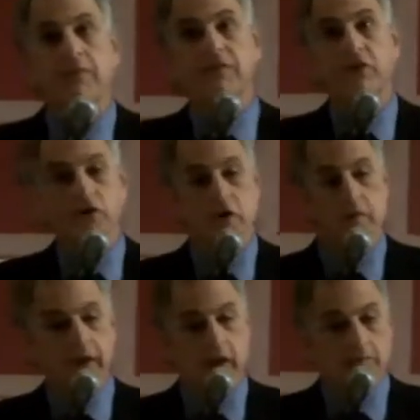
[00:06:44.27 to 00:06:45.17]
provision in
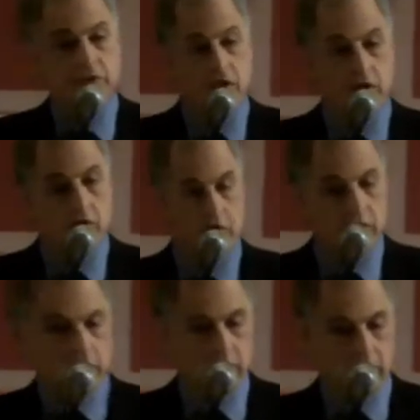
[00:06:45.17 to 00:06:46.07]
the bankruptcy code
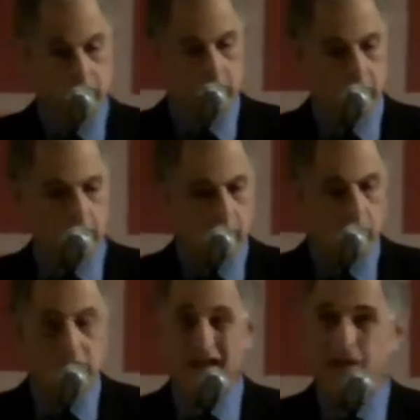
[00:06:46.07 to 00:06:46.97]

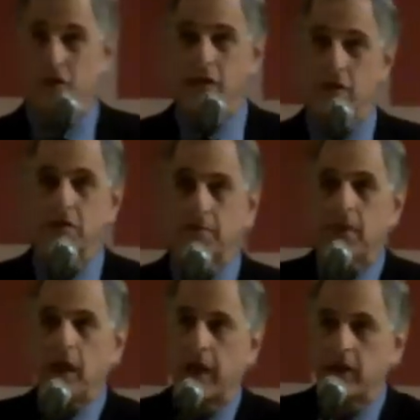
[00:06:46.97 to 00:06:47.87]
which actually doesn't
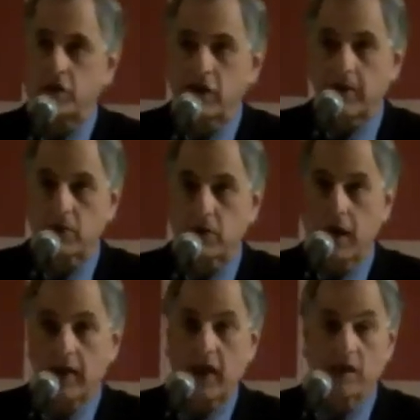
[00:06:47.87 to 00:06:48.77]
apply in a Chapter
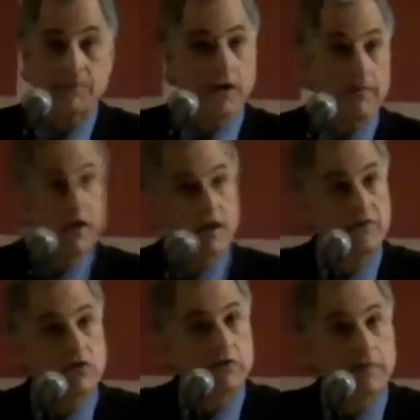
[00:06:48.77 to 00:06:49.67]
9 case, but I'm going to give
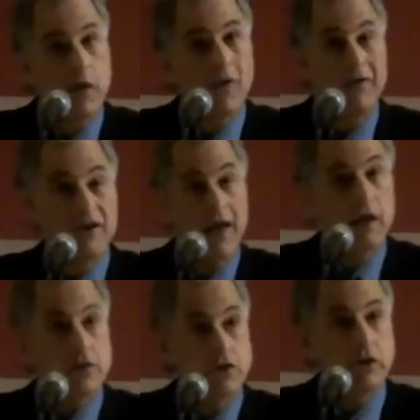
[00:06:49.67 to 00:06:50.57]
it to you by way of
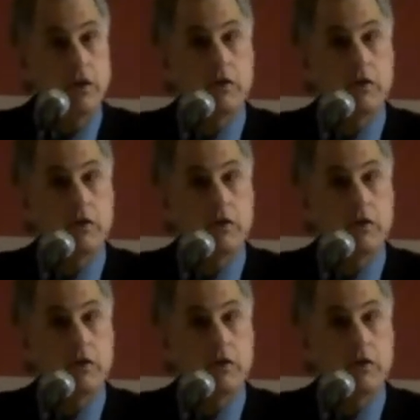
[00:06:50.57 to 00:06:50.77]
analogy.